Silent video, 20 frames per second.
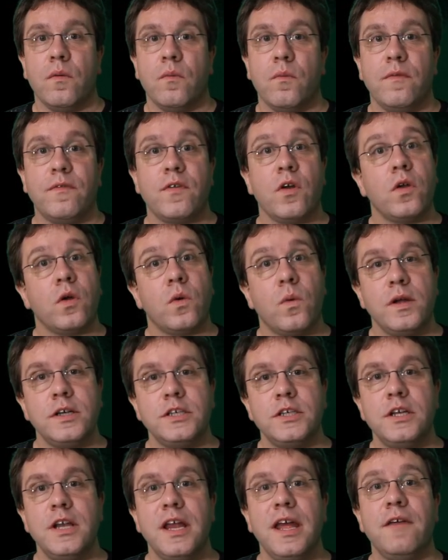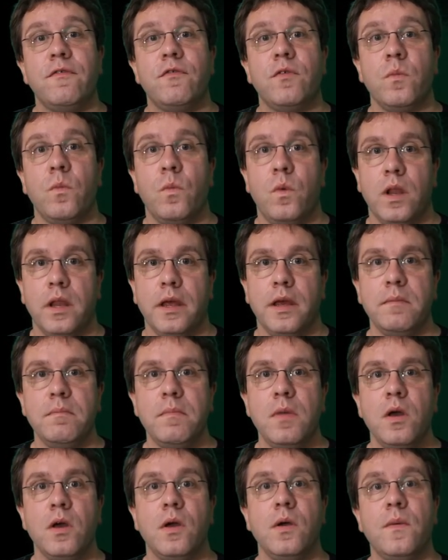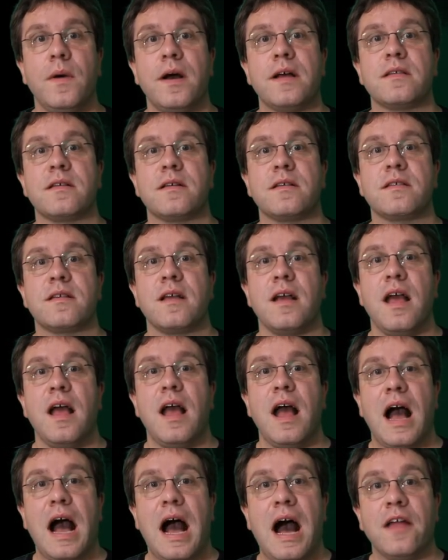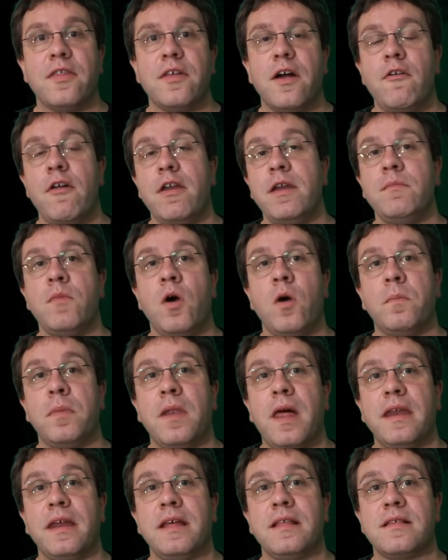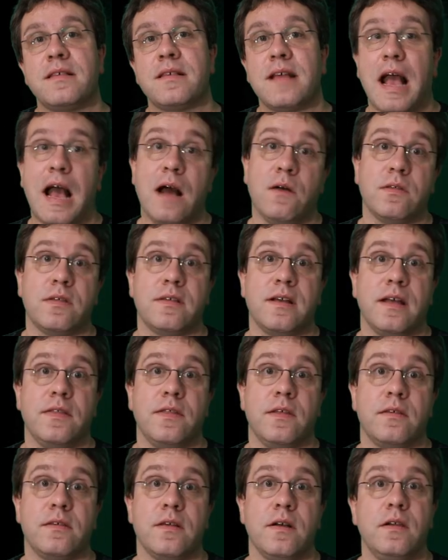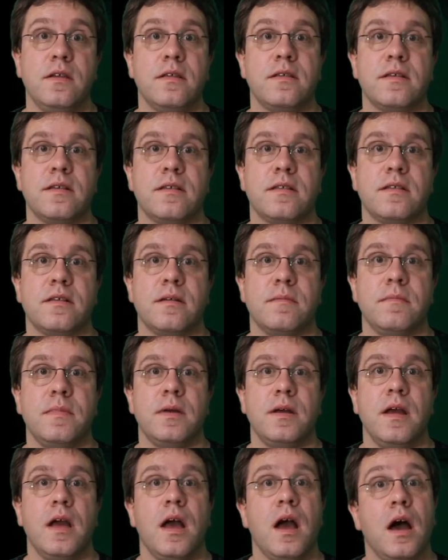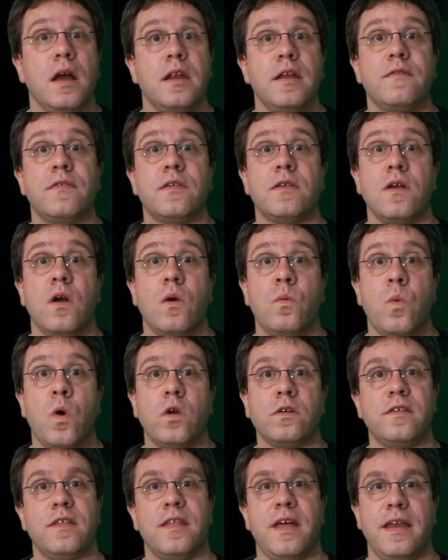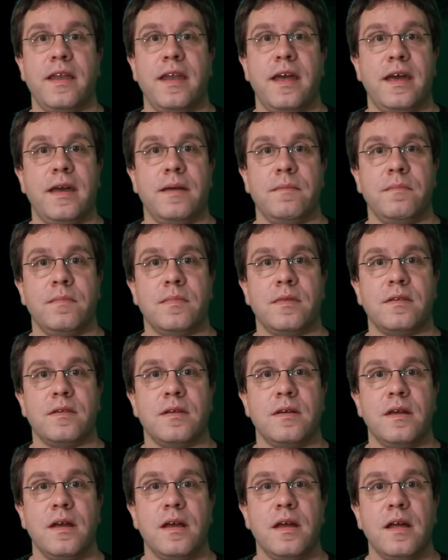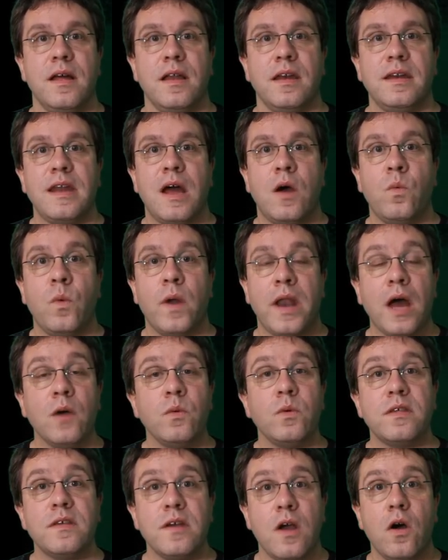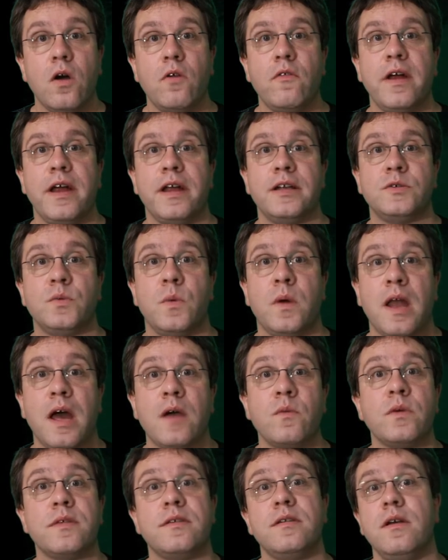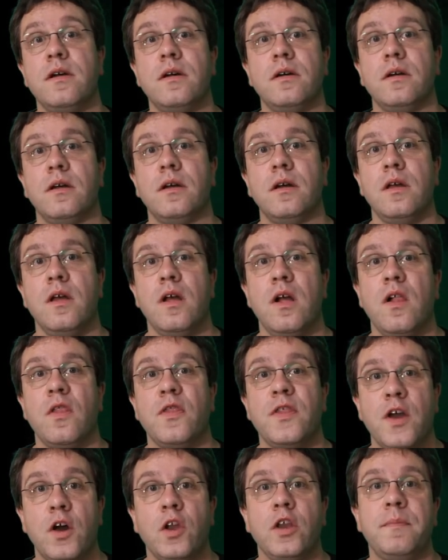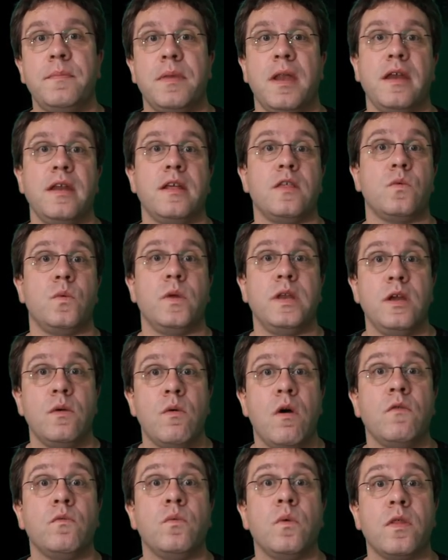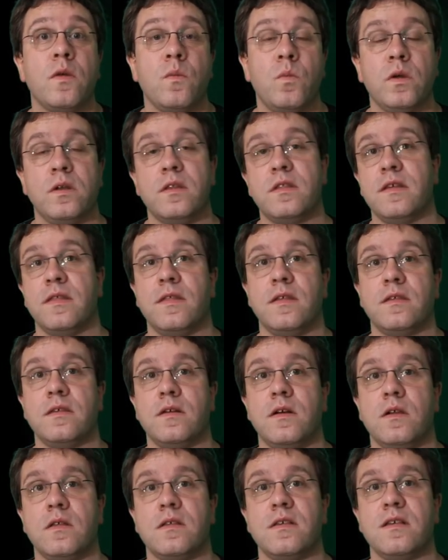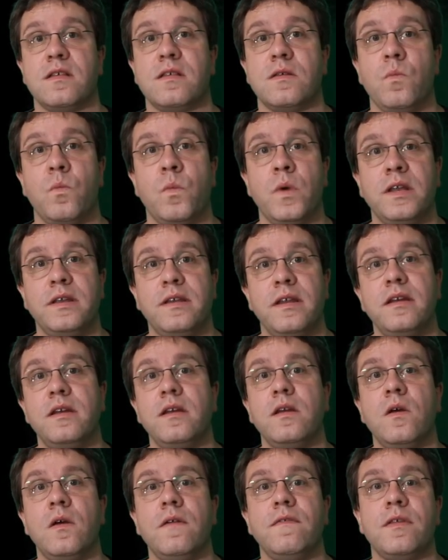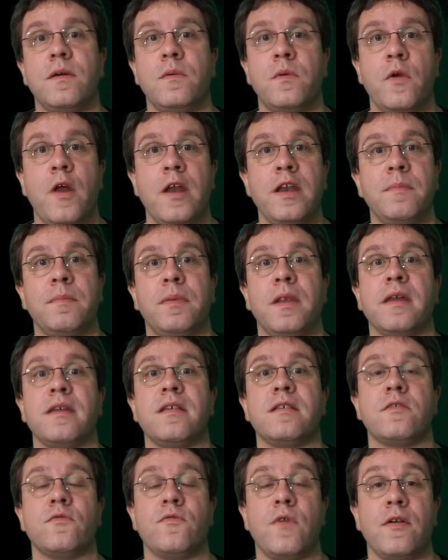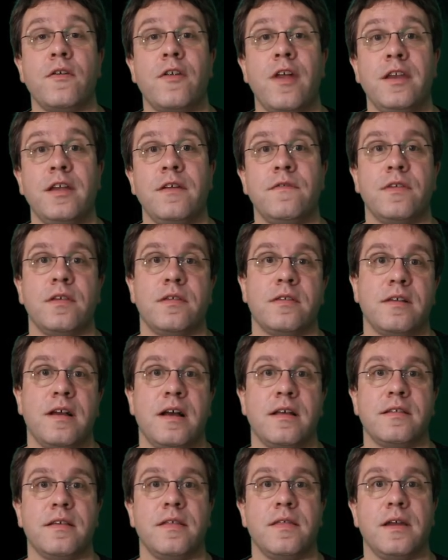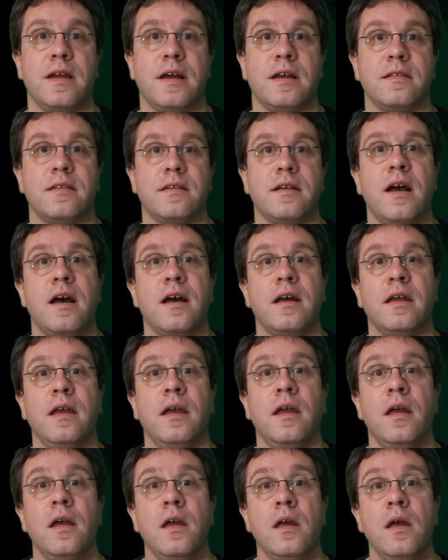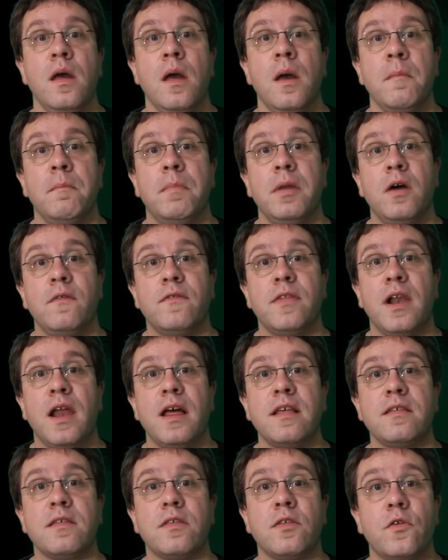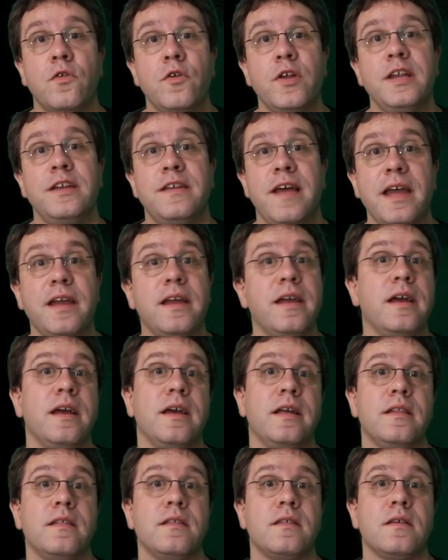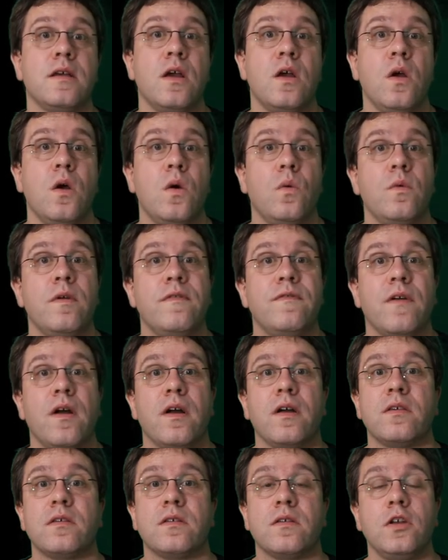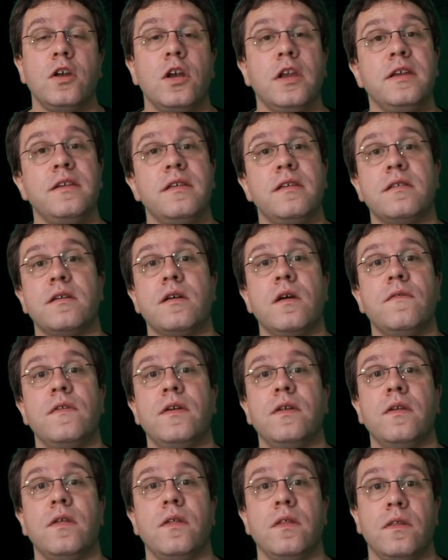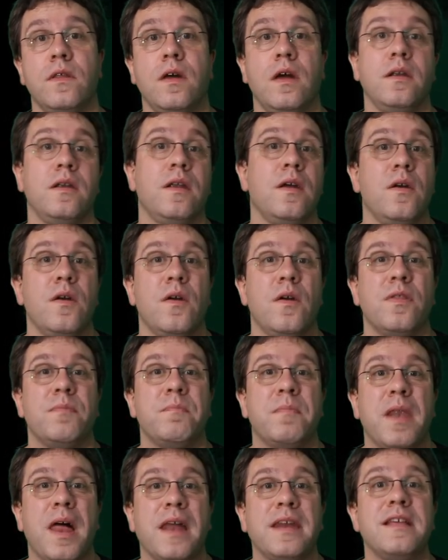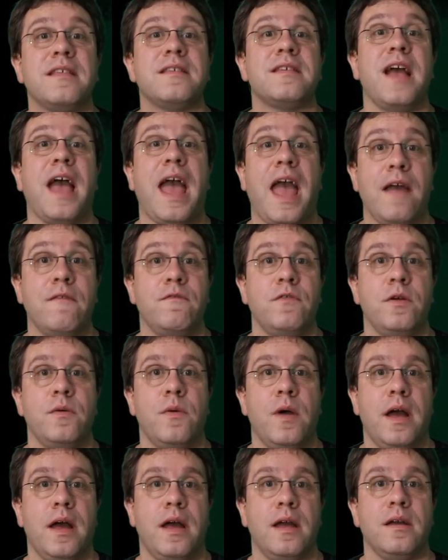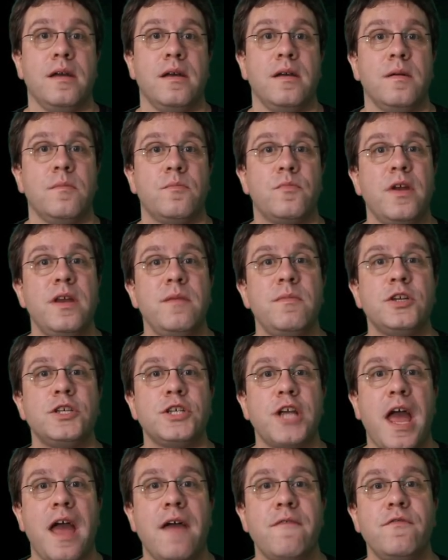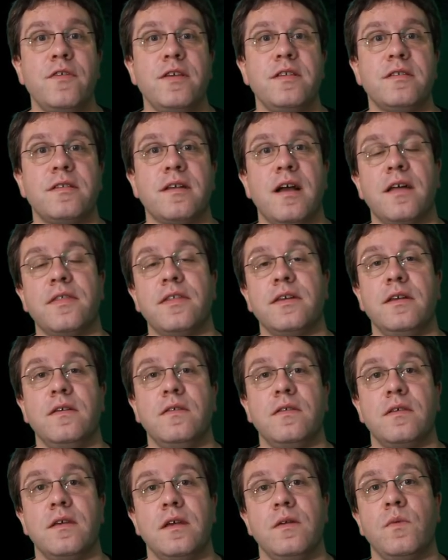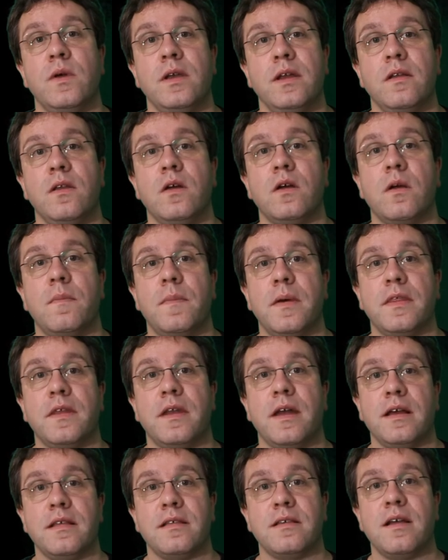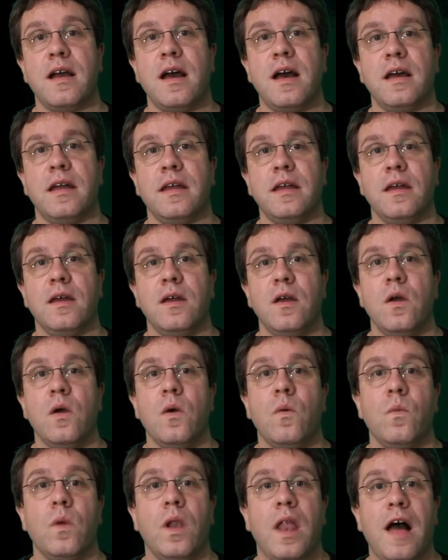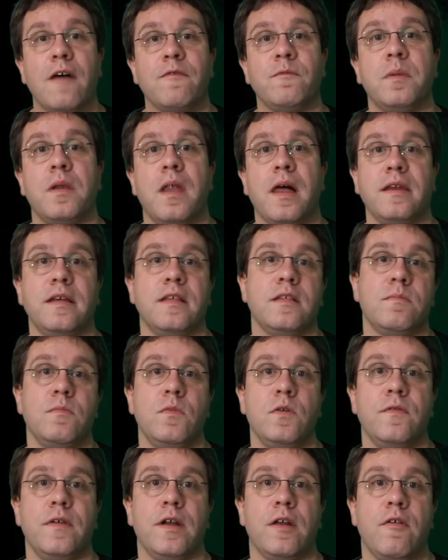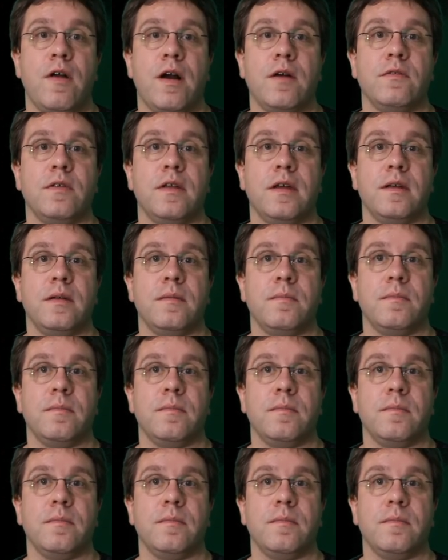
We've got a question here from William, who asks, are there any more planets outside the solar system, and if so, what are their names? Now, when I was your age, when I was young, the only planets we knew of were the ones in the solar system. We didn't know if there were any planets around any of the stars in the night sky. But over the last 3 decades, we've suddenly discovered that planets are everywhere. Pretty much every star that you see when you look up at the night sky will have planets moving around it.